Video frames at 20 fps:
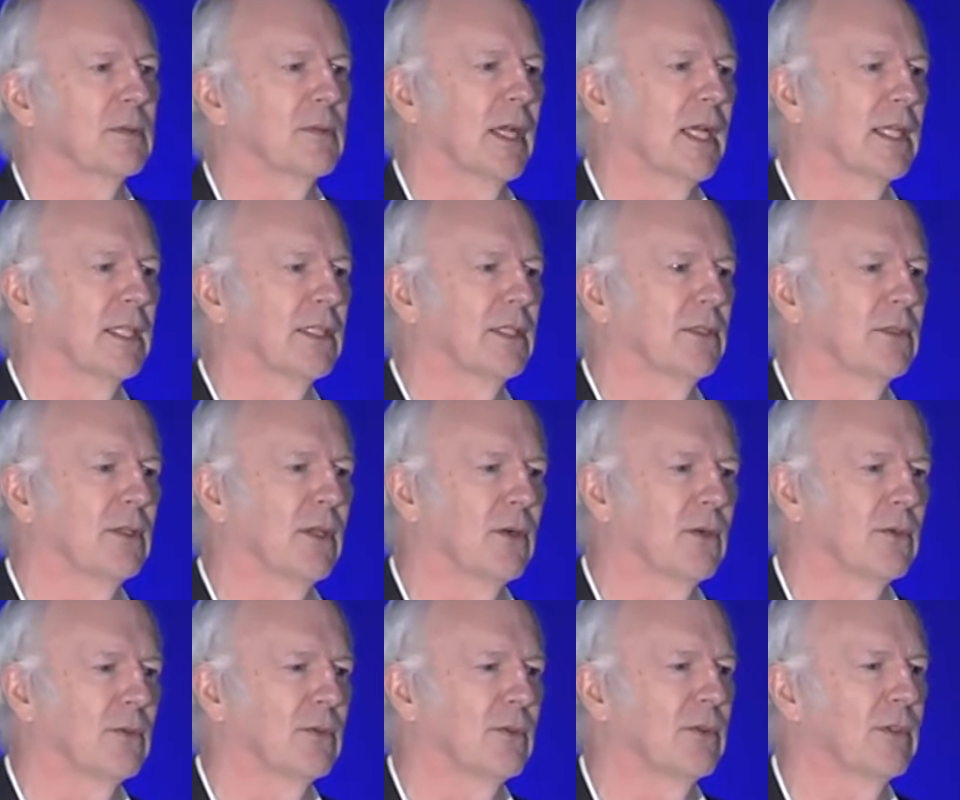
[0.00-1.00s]
right? You
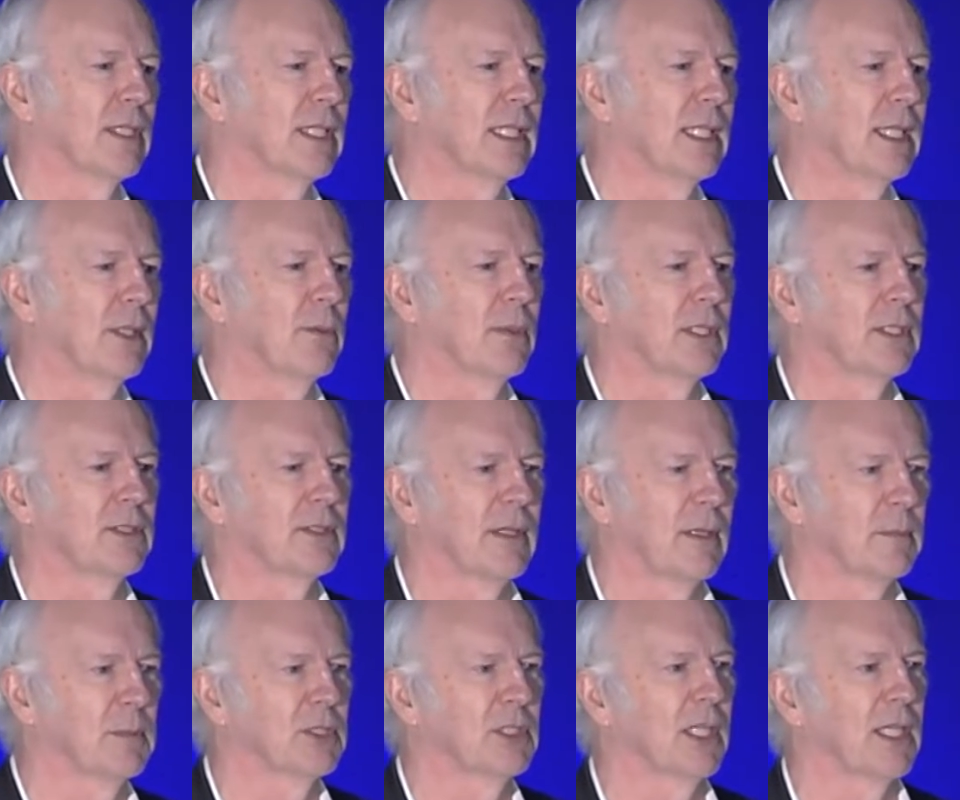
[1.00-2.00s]
don't really want your
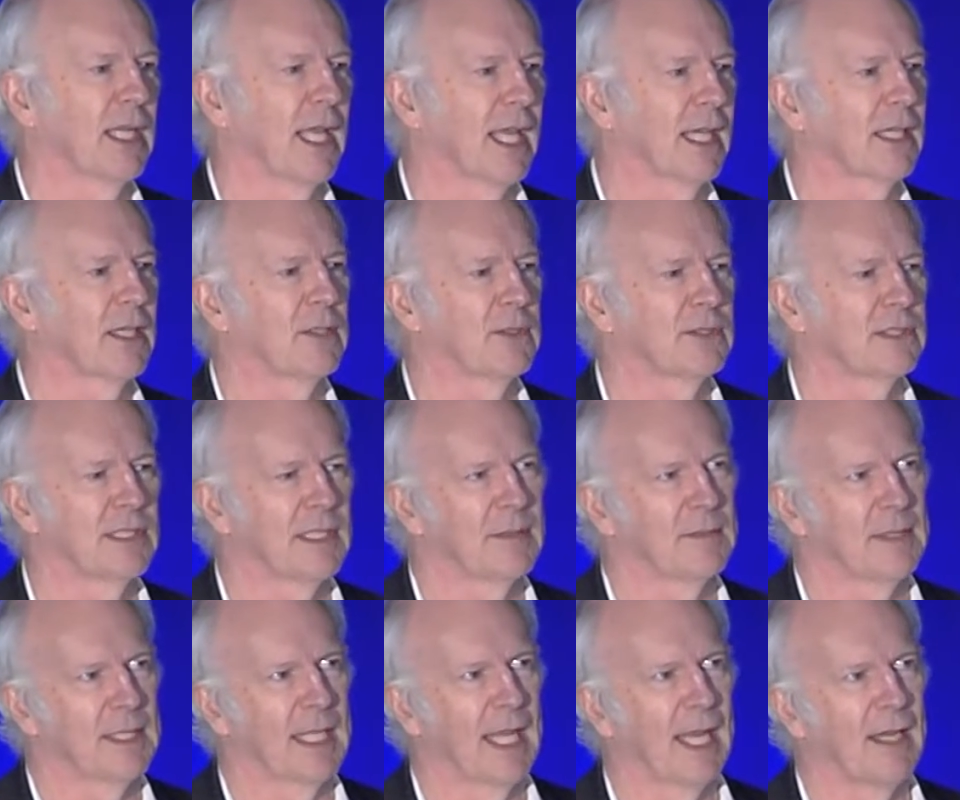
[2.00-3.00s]
Amazon Echo
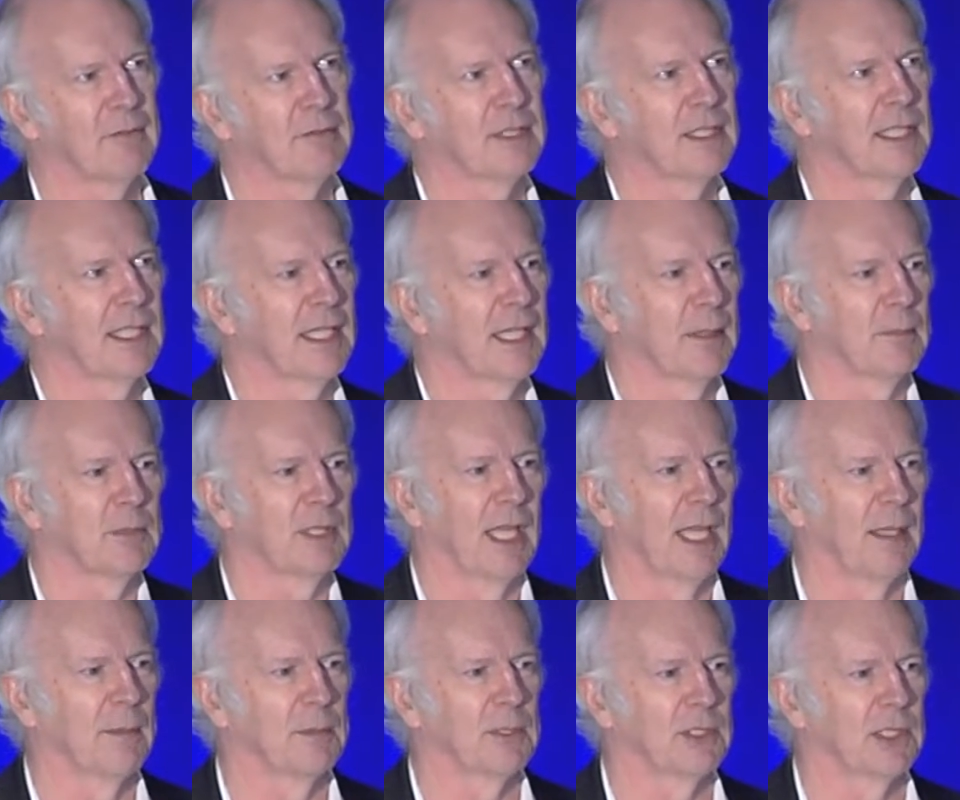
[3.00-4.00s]
sending everything up to
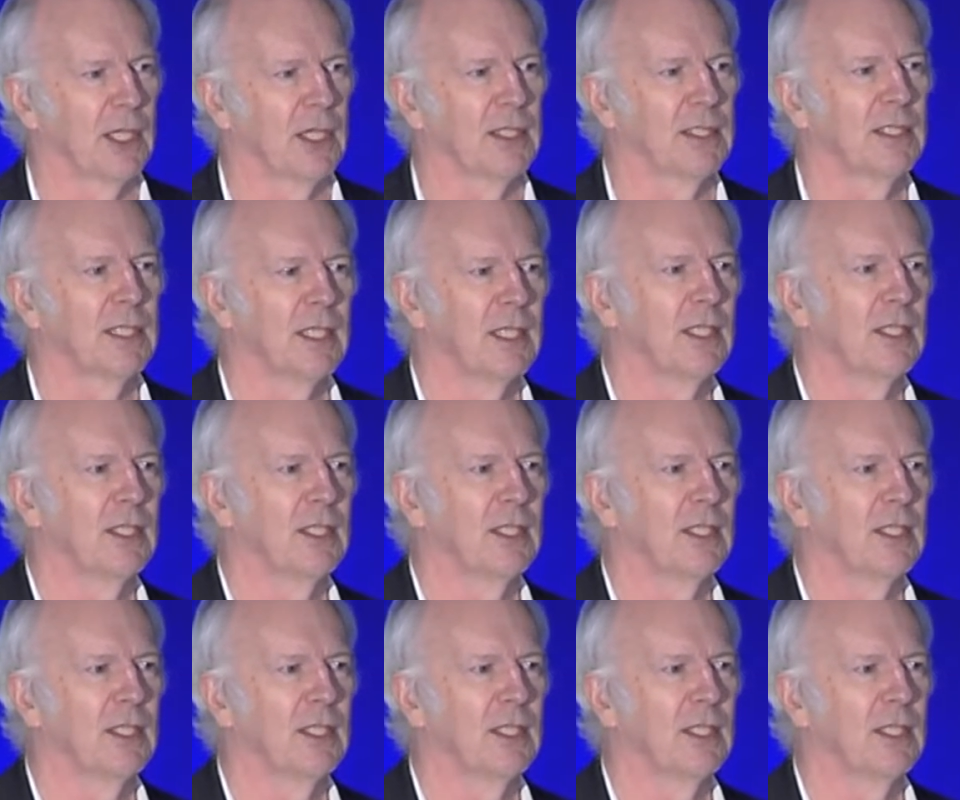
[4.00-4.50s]
Amazon.